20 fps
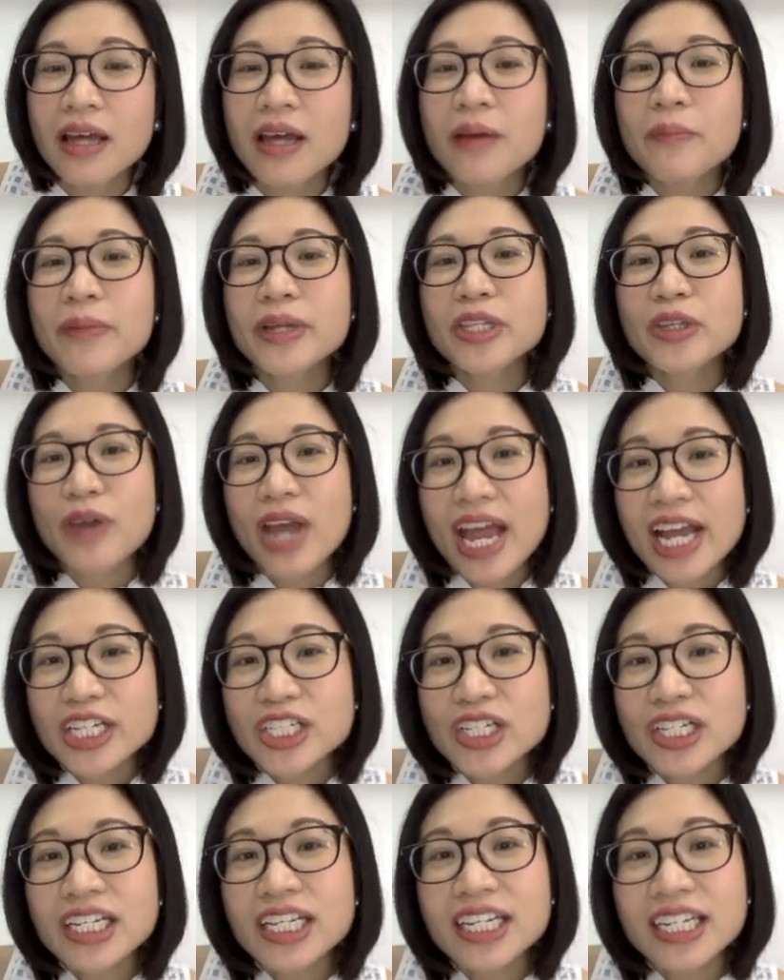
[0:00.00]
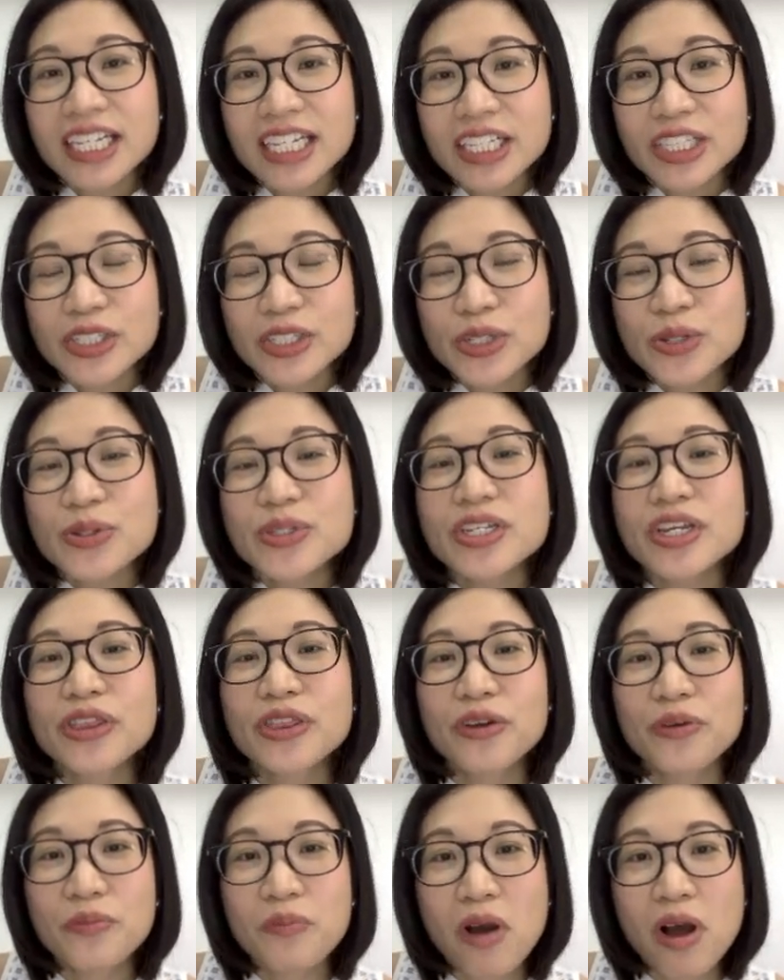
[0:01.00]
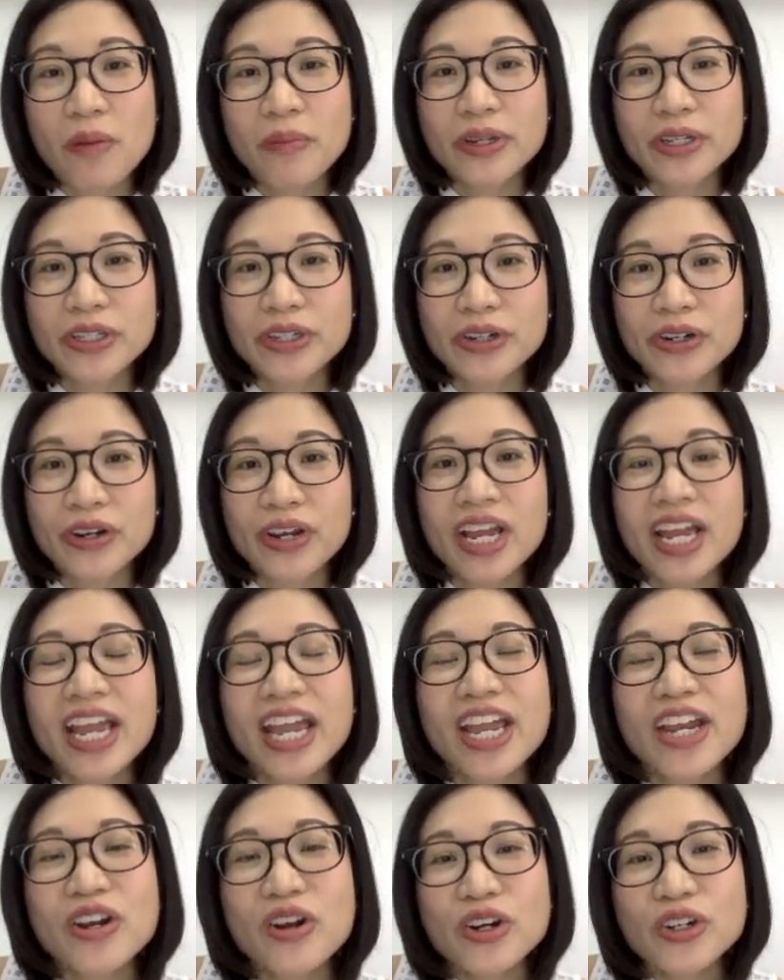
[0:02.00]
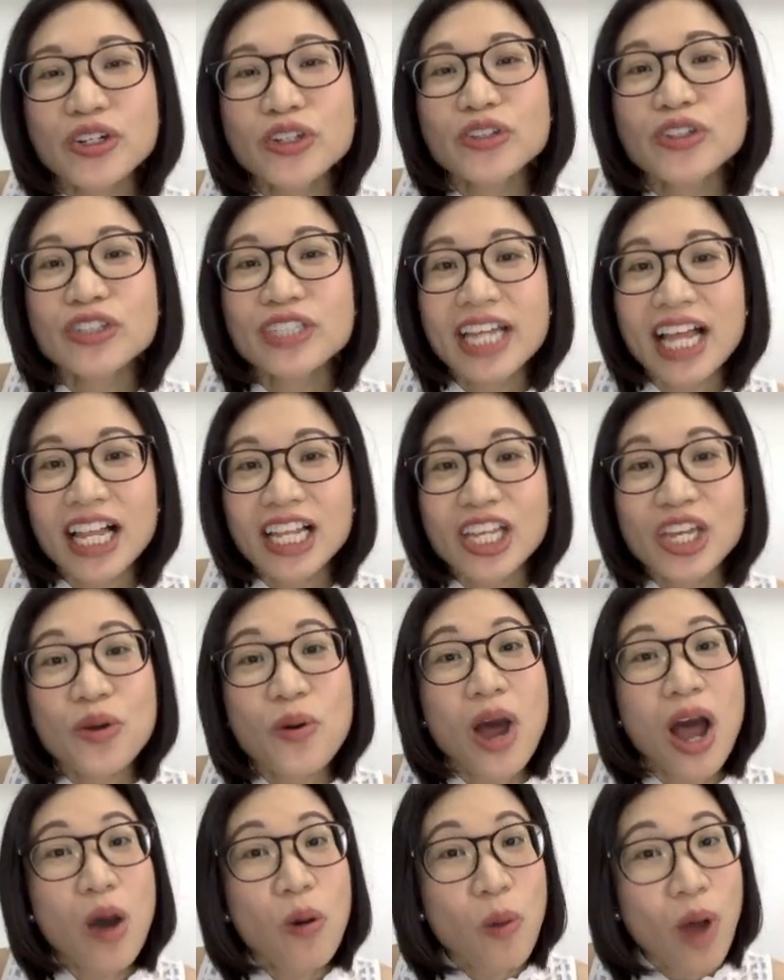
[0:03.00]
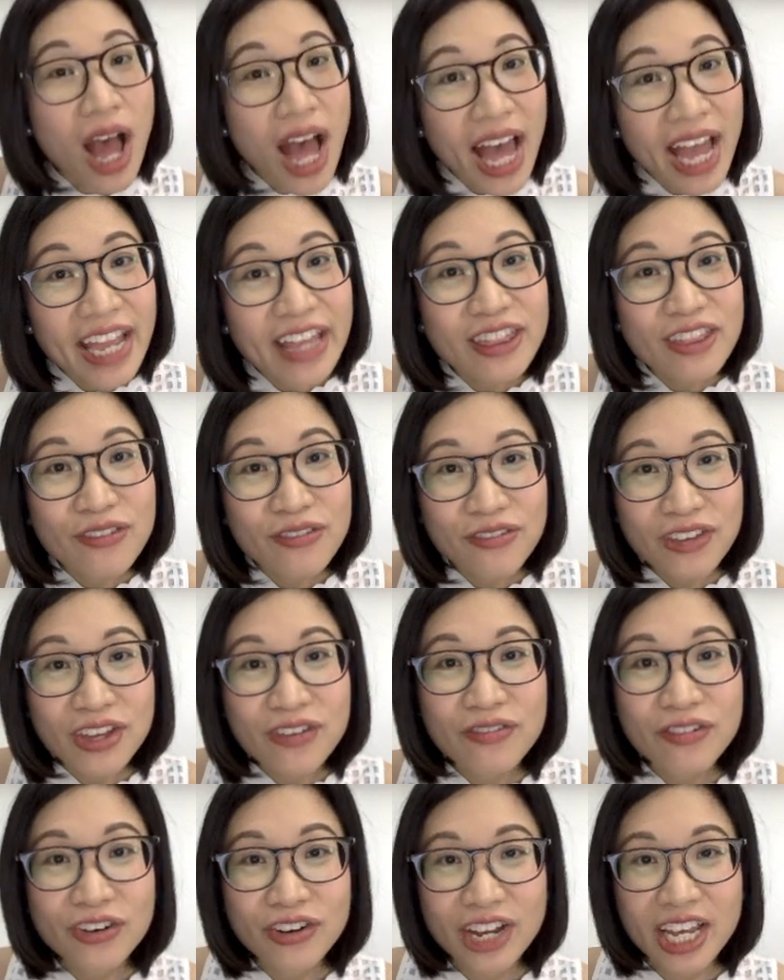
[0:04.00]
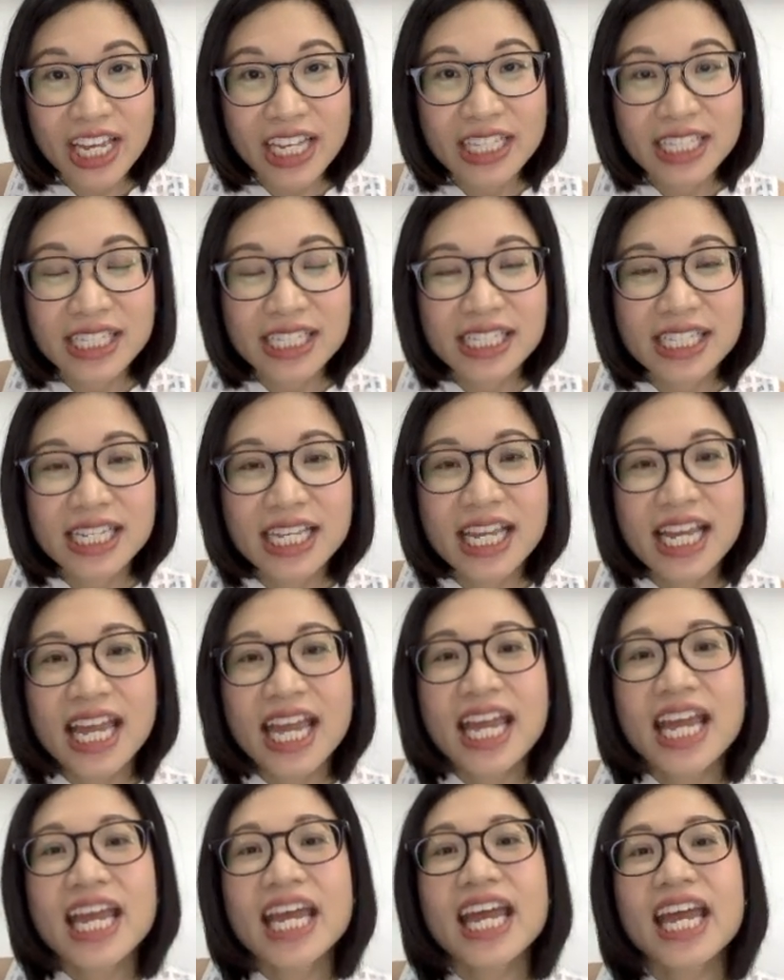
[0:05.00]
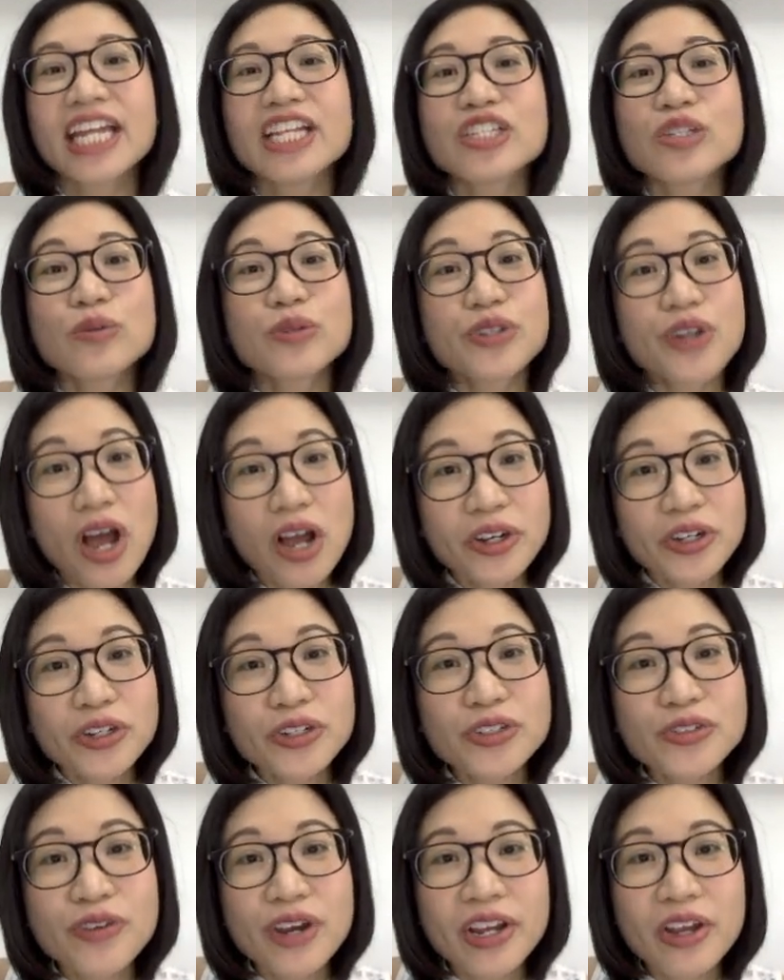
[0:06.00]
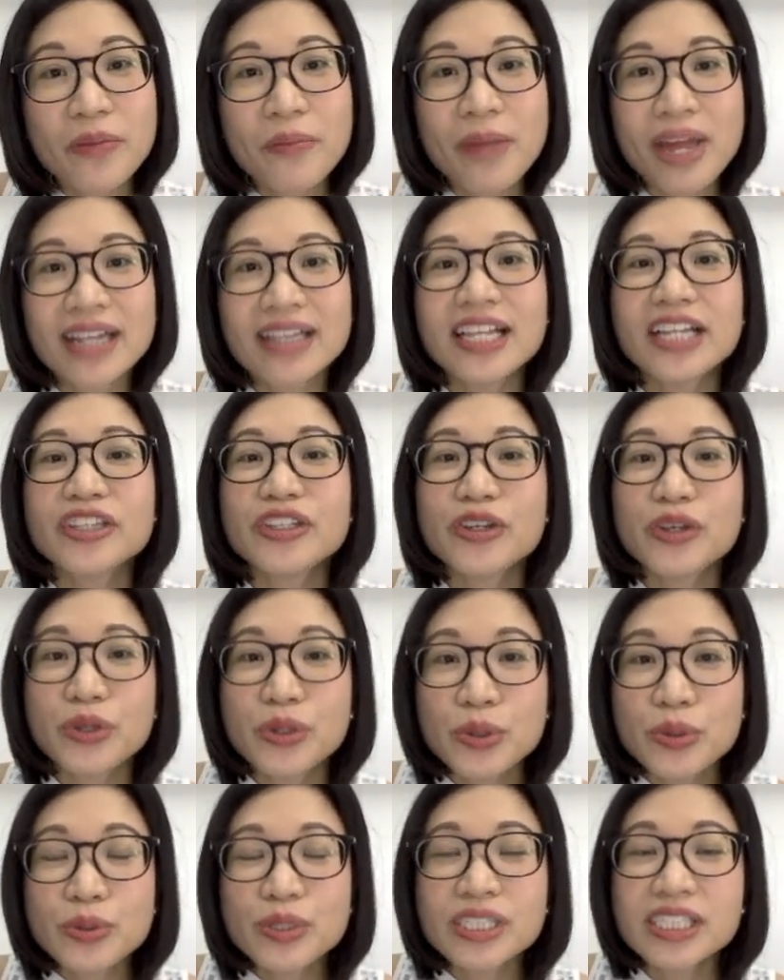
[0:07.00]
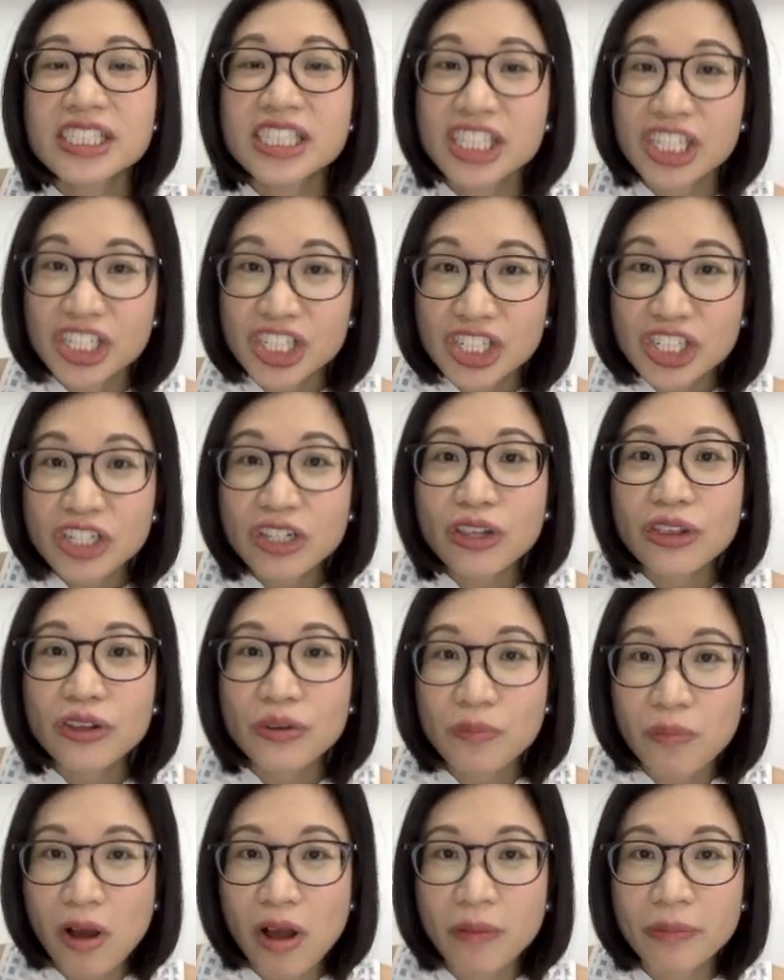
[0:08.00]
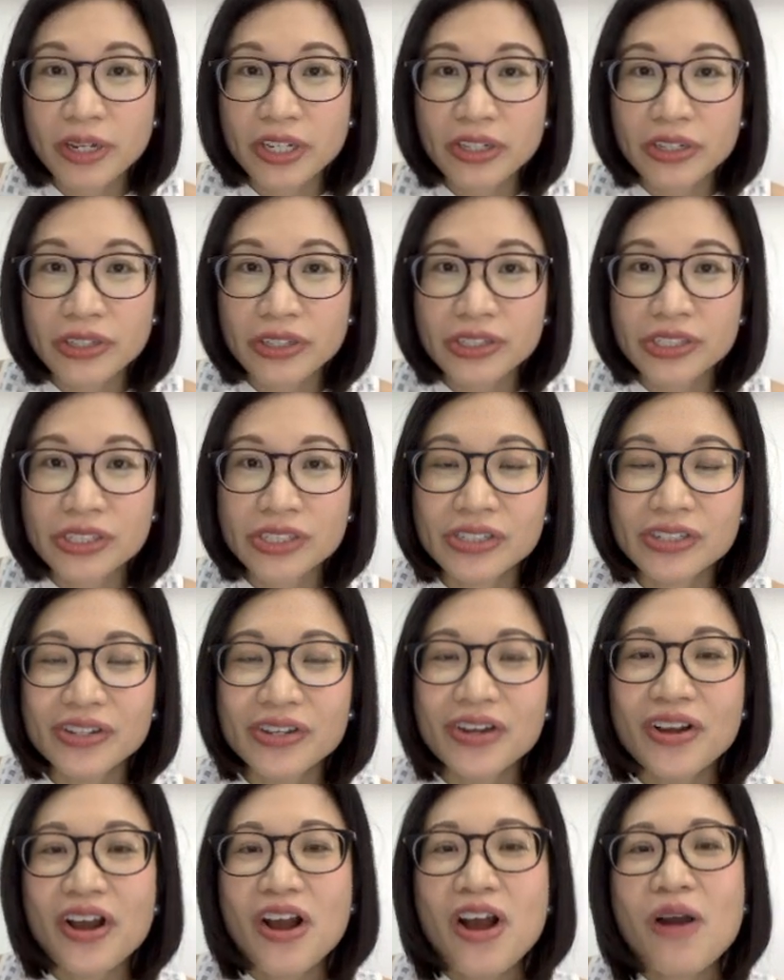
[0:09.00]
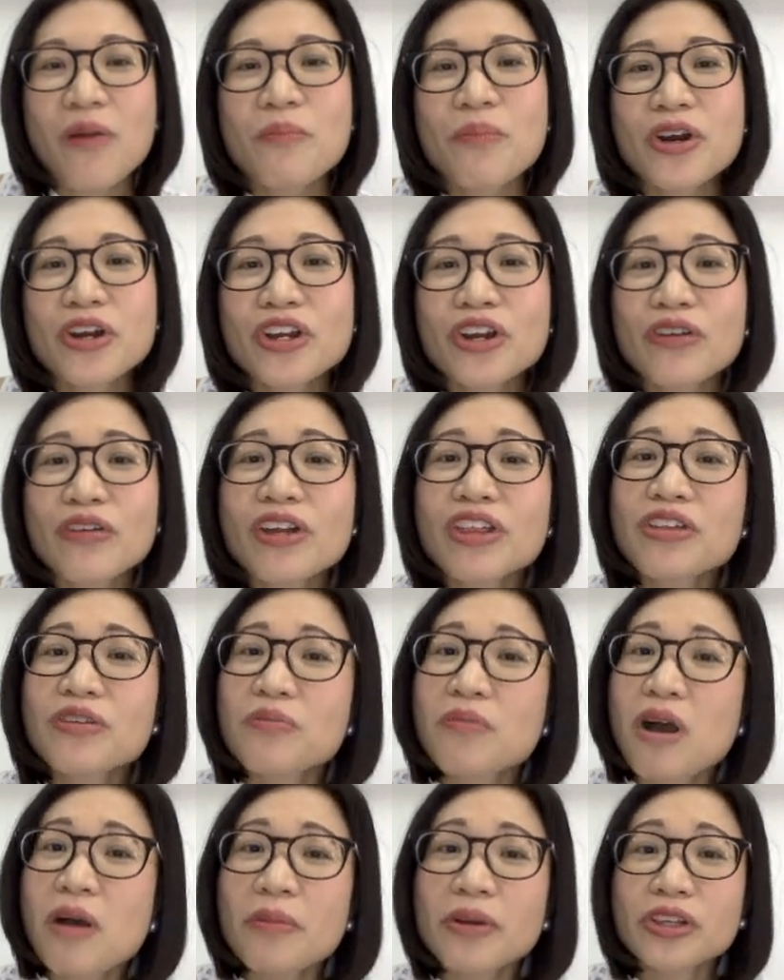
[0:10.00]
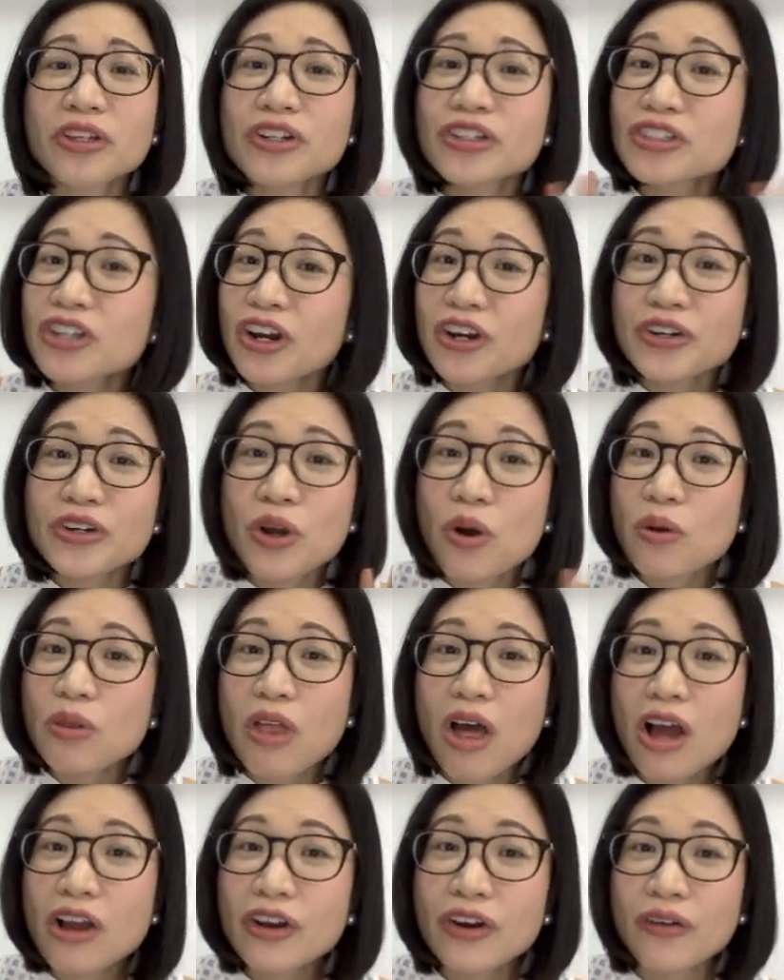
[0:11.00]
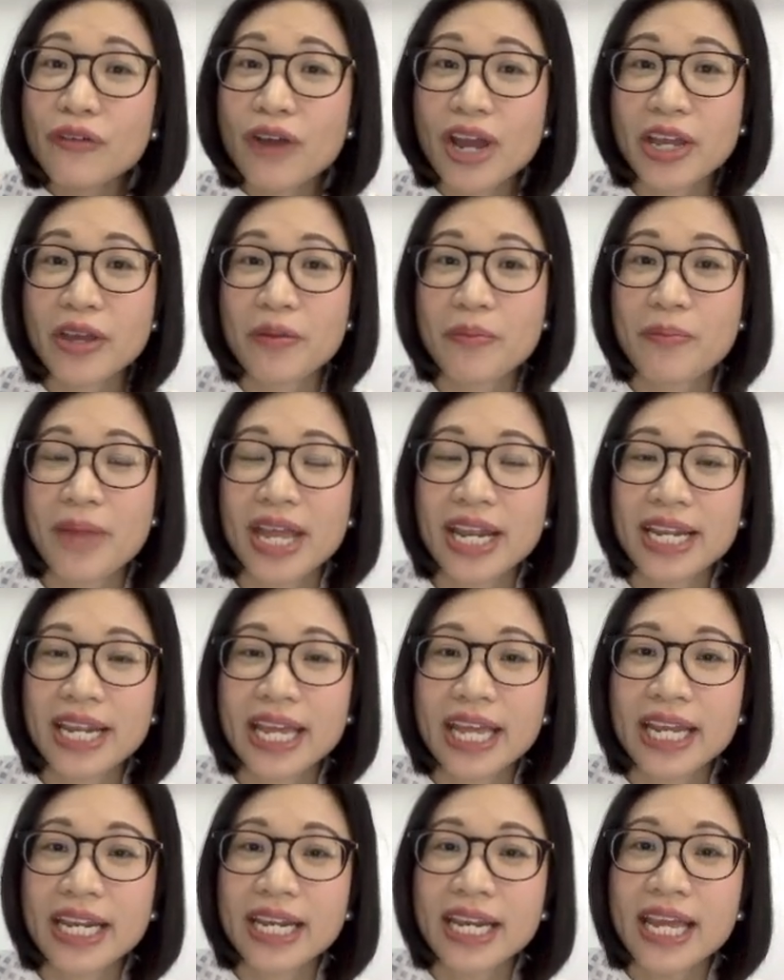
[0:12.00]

but you actually need to use a thermometer in order to tell you how high the fever is. And so doctors recommend that you use digital thermometers. Mercury thermometers are no longer recommended,